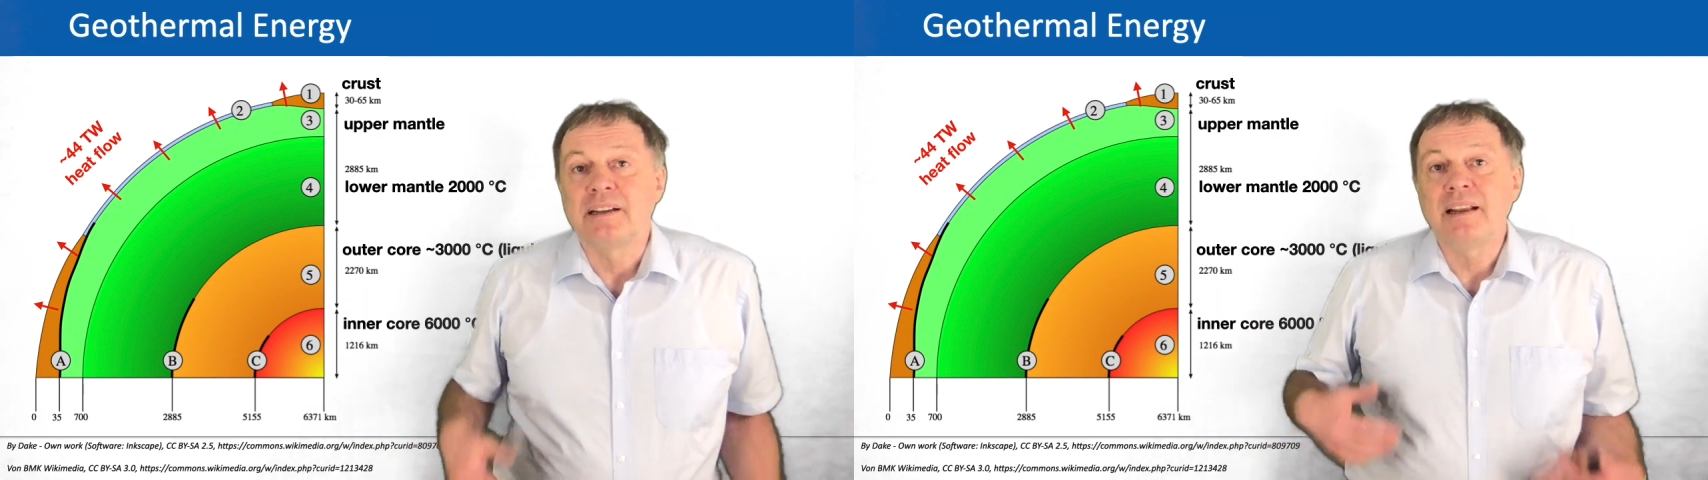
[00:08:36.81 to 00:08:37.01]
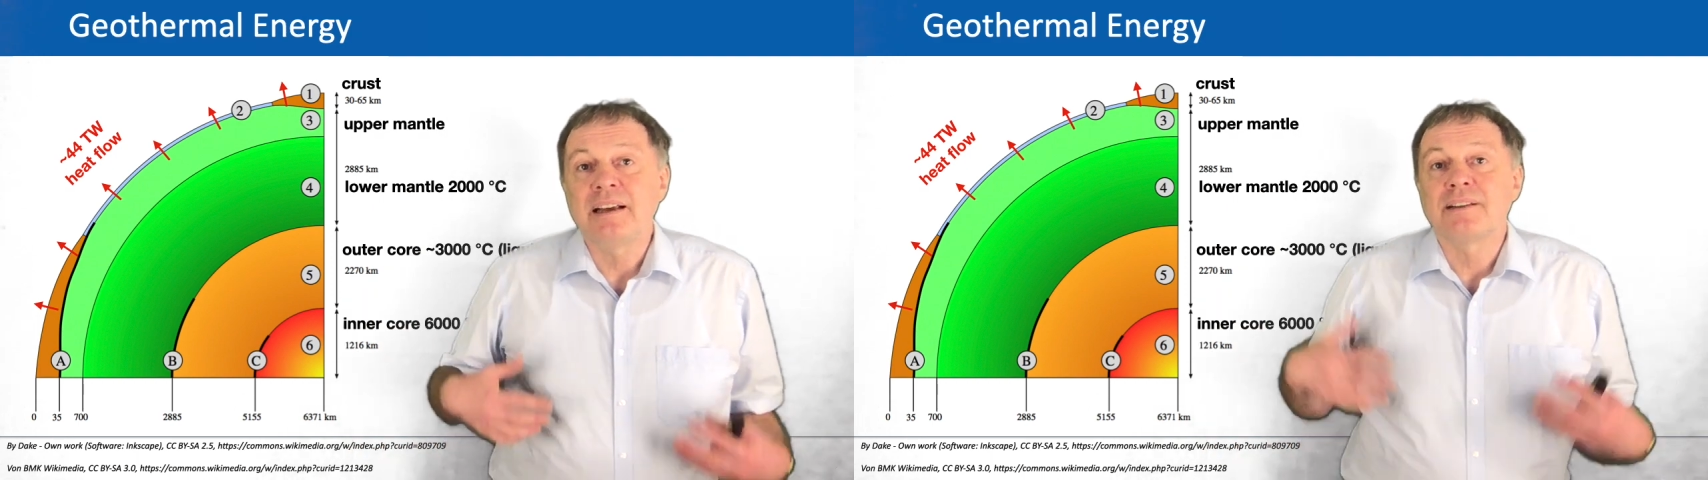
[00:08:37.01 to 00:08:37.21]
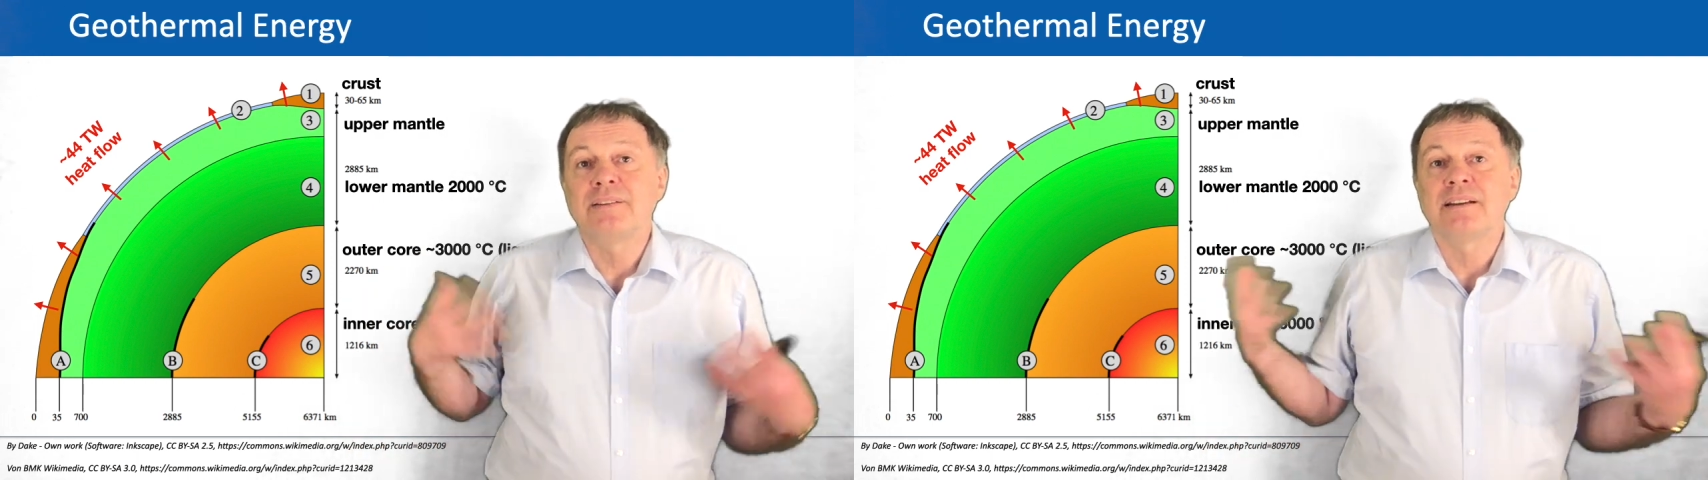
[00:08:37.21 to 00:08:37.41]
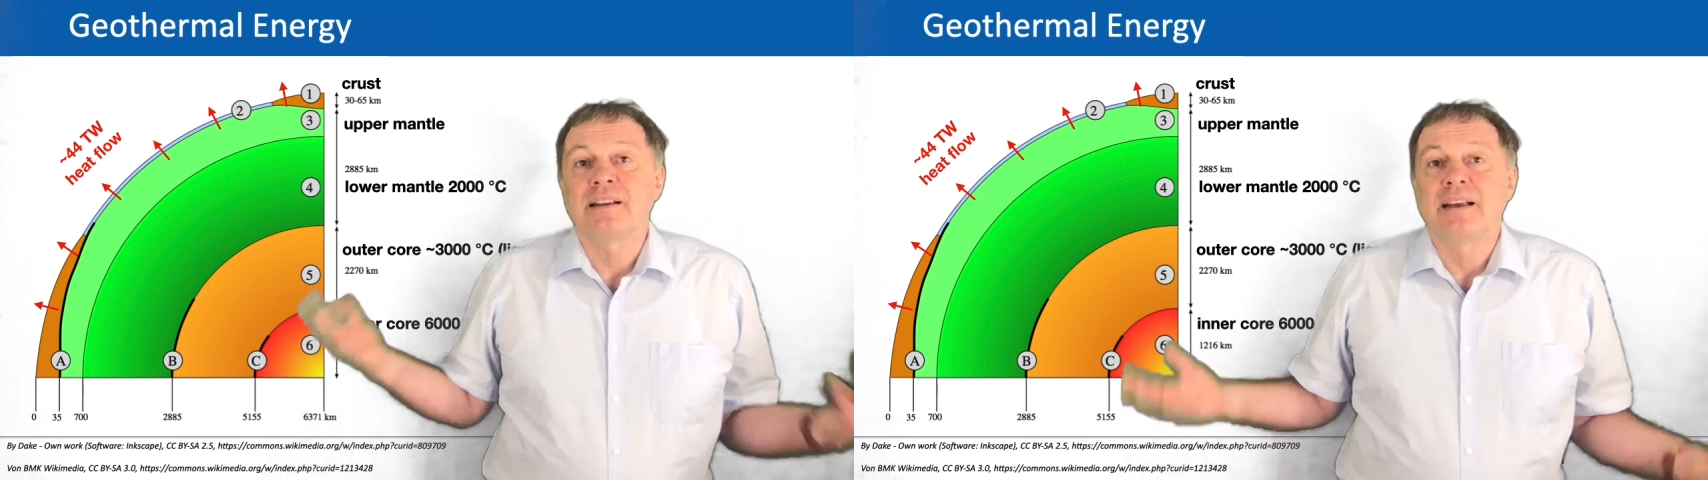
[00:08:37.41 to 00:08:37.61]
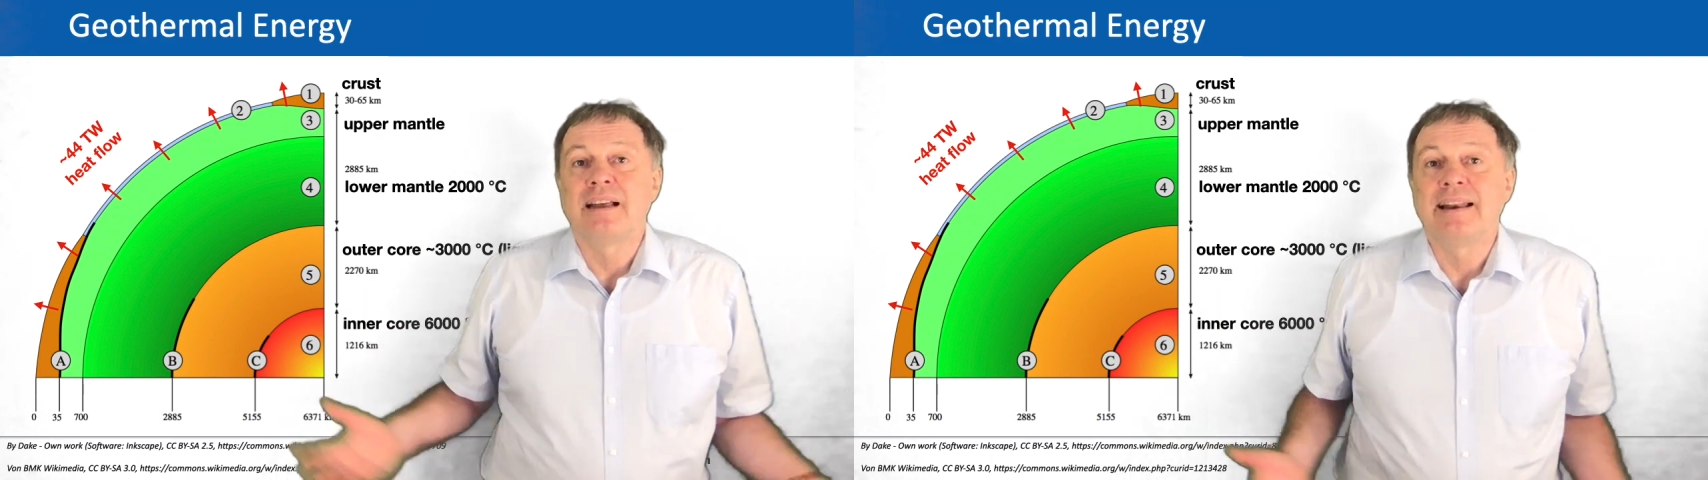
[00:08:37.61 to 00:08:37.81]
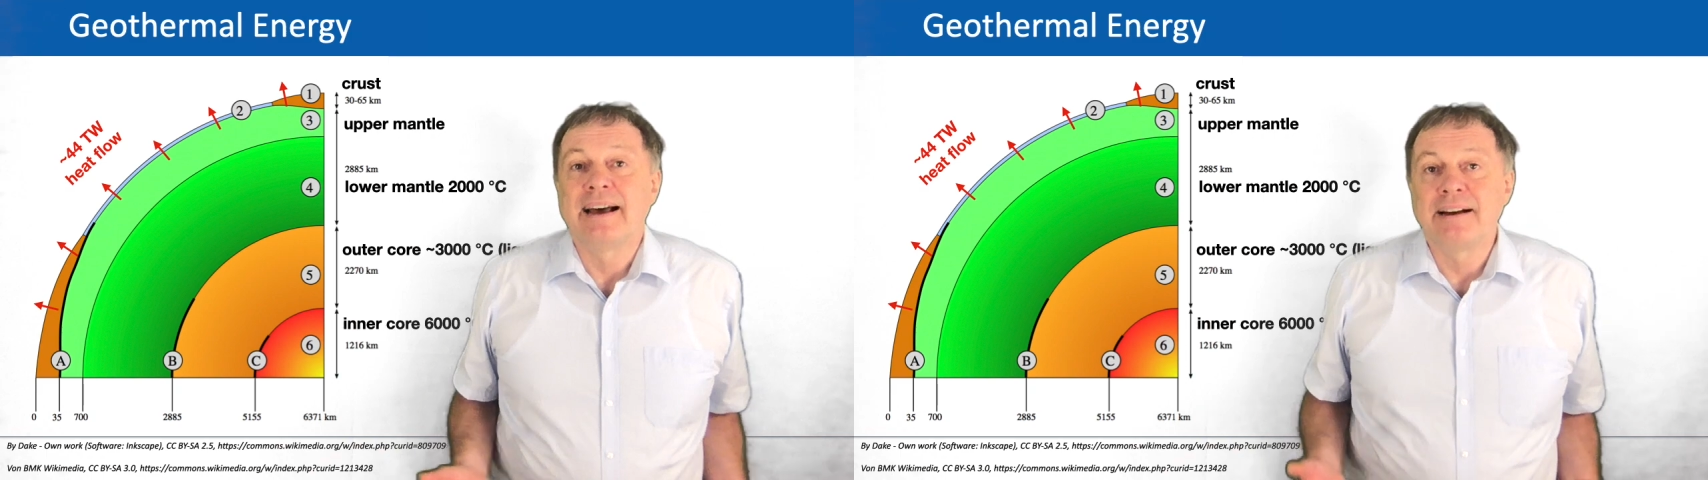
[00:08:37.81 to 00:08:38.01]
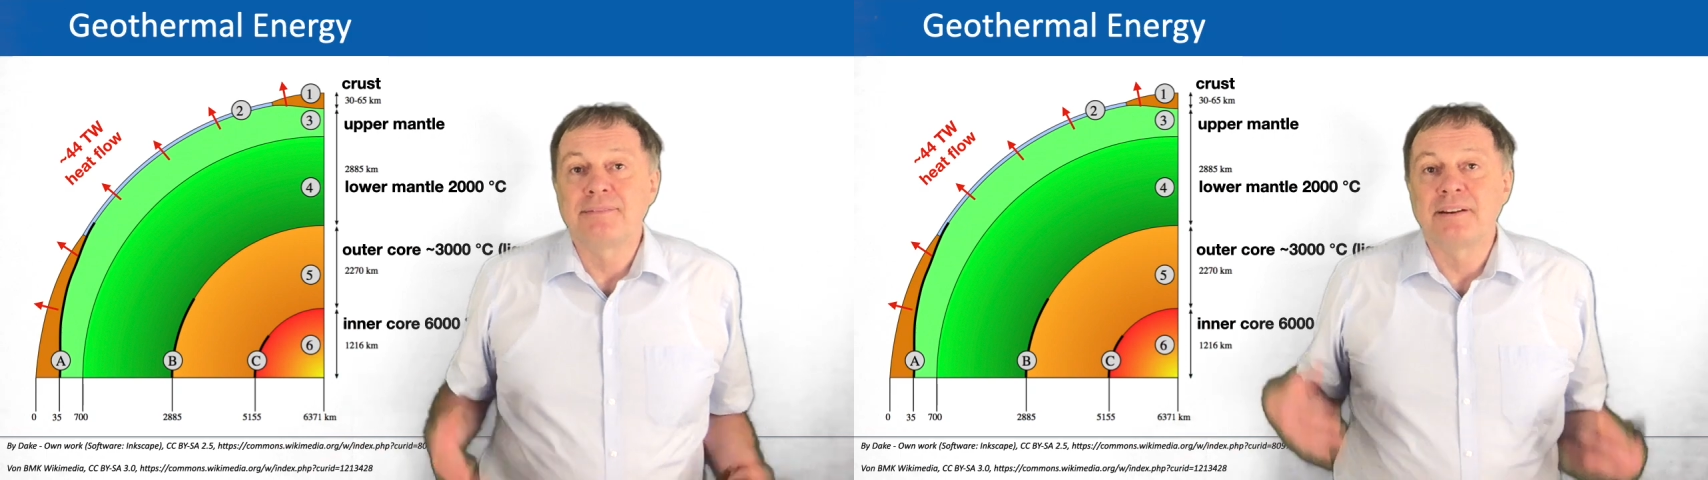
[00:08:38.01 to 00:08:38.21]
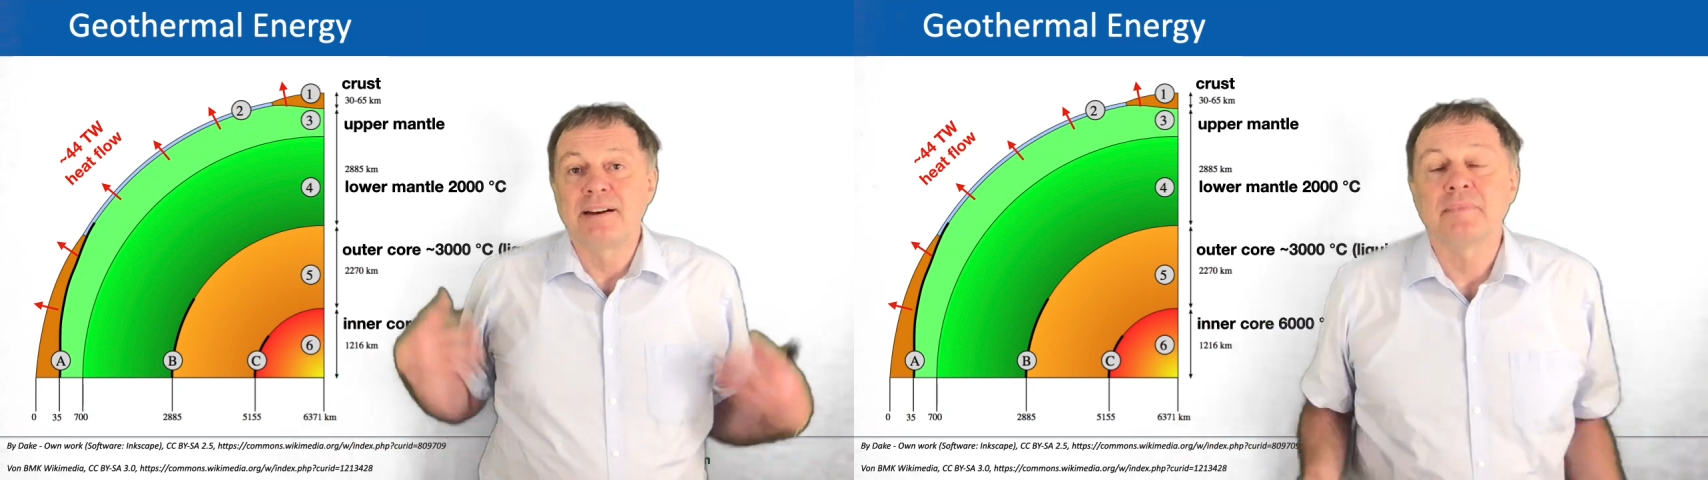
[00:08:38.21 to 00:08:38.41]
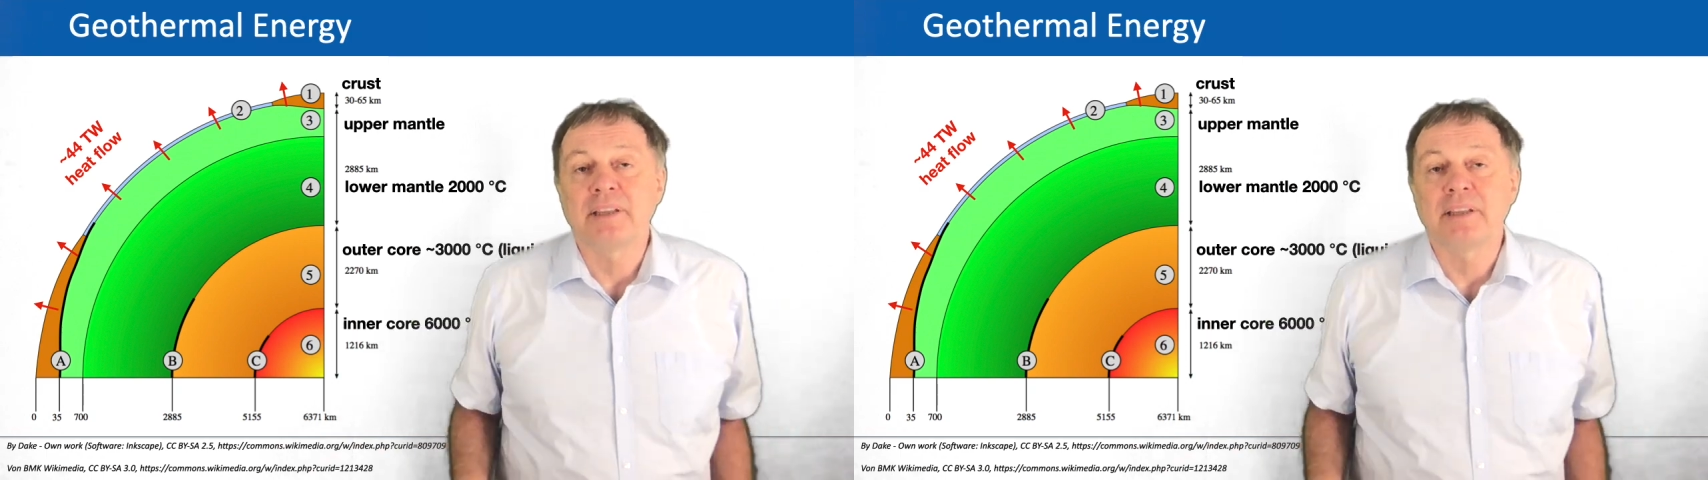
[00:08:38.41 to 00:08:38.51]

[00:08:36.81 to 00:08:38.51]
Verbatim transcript: liquid lava,